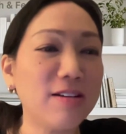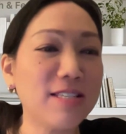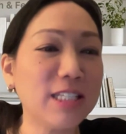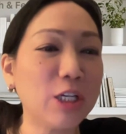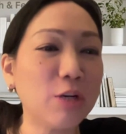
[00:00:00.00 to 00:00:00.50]
tell
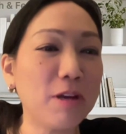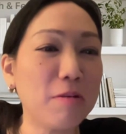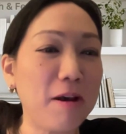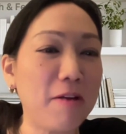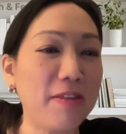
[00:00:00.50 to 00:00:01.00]
us a little bit
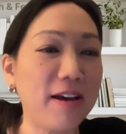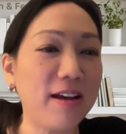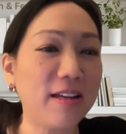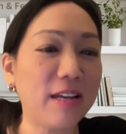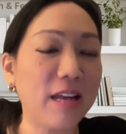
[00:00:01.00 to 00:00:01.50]
about
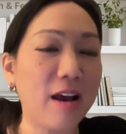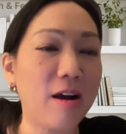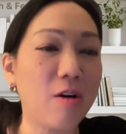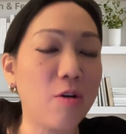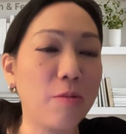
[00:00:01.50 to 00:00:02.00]
that and
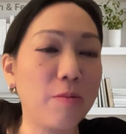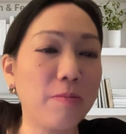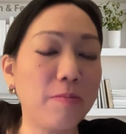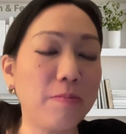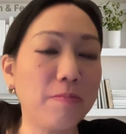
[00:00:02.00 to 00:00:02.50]
how
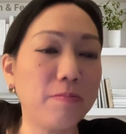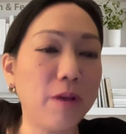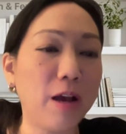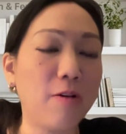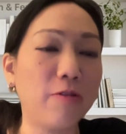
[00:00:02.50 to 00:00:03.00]

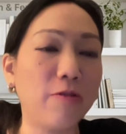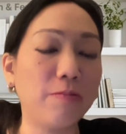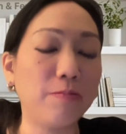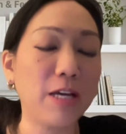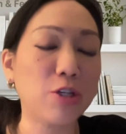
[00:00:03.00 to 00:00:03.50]

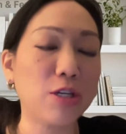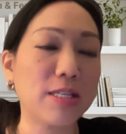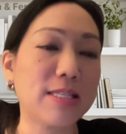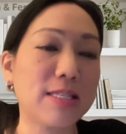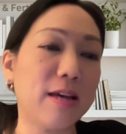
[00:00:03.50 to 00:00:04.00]

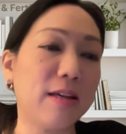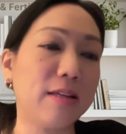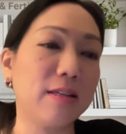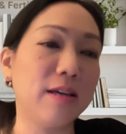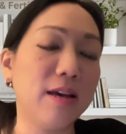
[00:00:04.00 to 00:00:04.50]
patients
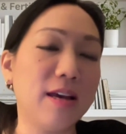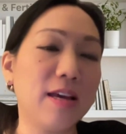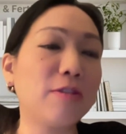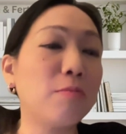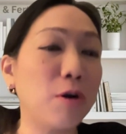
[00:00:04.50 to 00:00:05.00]
can
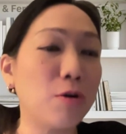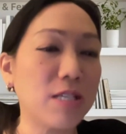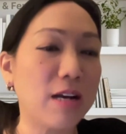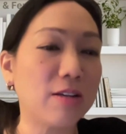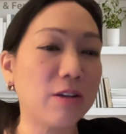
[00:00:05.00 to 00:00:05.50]
get the
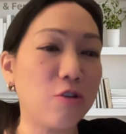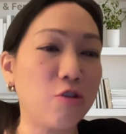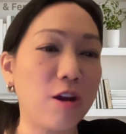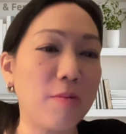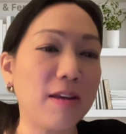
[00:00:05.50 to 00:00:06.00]
most out of their
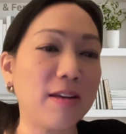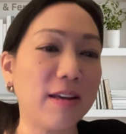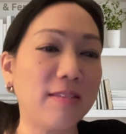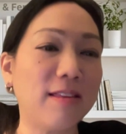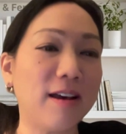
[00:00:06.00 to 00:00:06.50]
treatment
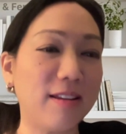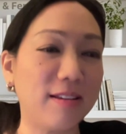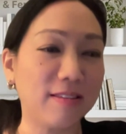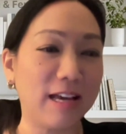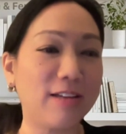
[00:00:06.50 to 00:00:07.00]
and get
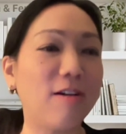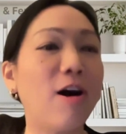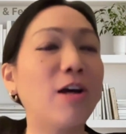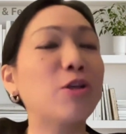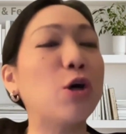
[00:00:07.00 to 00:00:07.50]
that
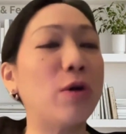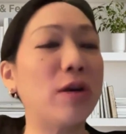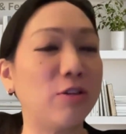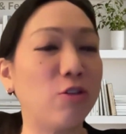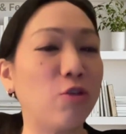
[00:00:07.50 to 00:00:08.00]

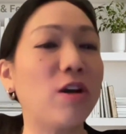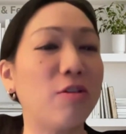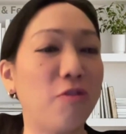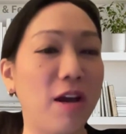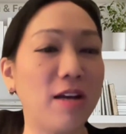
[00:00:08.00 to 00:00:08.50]
ongoing,
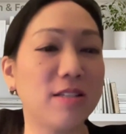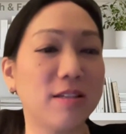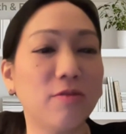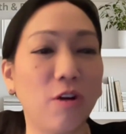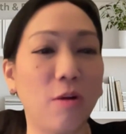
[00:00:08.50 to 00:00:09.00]
enduring
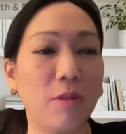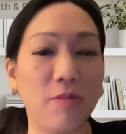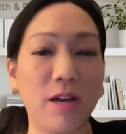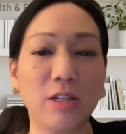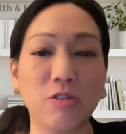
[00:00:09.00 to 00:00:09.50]
effect from
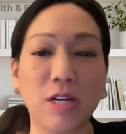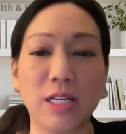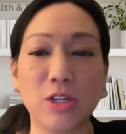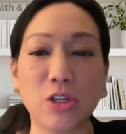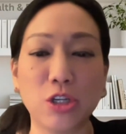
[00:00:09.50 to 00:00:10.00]
lymphatic
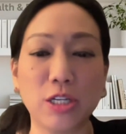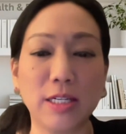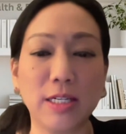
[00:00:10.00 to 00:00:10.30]
drainage?